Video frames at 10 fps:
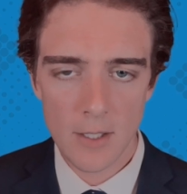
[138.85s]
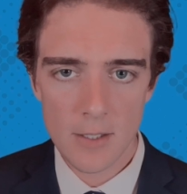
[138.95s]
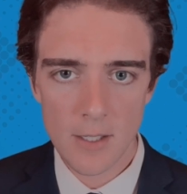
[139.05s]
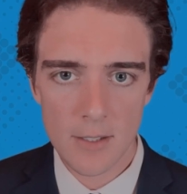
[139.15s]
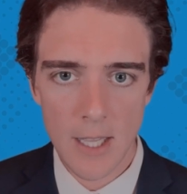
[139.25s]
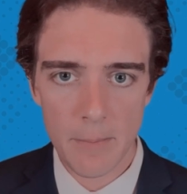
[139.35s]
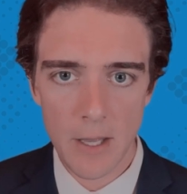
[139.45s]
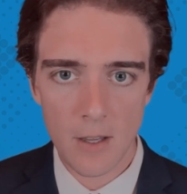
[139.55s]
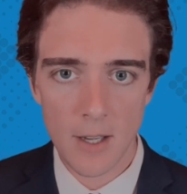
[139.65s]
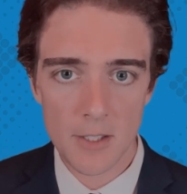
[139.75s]
since that may
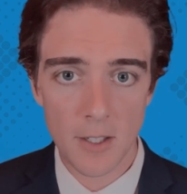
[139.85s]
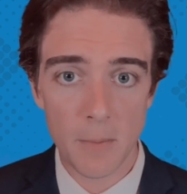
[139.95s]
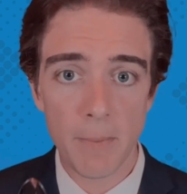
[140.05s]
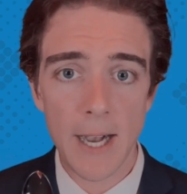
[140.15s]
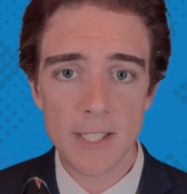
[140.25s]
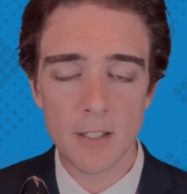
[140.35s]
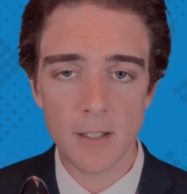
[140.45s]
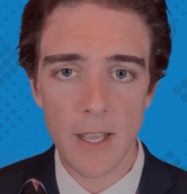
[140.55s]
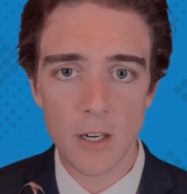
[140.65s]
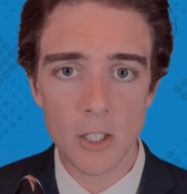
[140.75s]
cause the composite
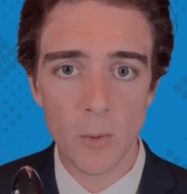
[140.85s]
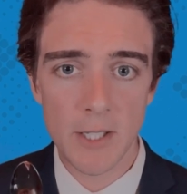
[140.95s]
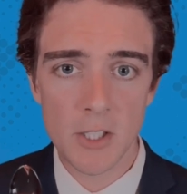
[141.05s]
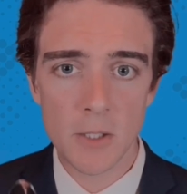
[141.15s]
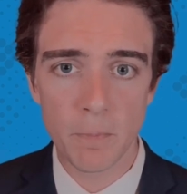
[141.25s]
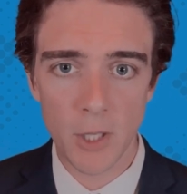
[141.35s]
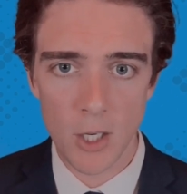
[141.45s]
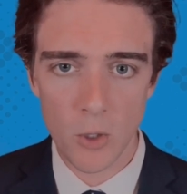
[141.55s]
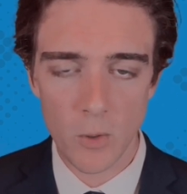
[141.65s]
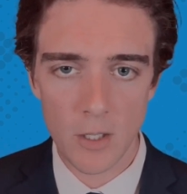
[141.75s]
layer to
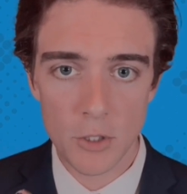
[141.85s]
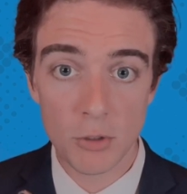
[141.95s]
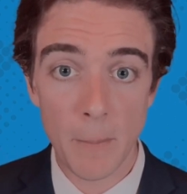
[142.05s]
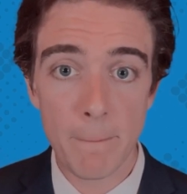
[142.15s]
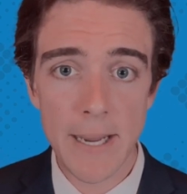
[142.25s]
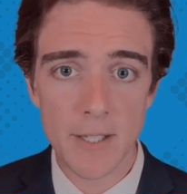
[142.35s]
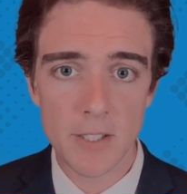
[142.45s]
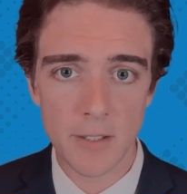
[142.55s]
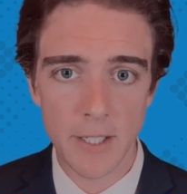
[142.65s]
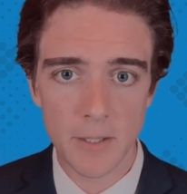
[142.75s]
explode
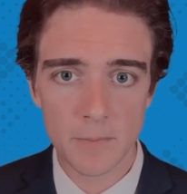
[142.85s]
tremendously.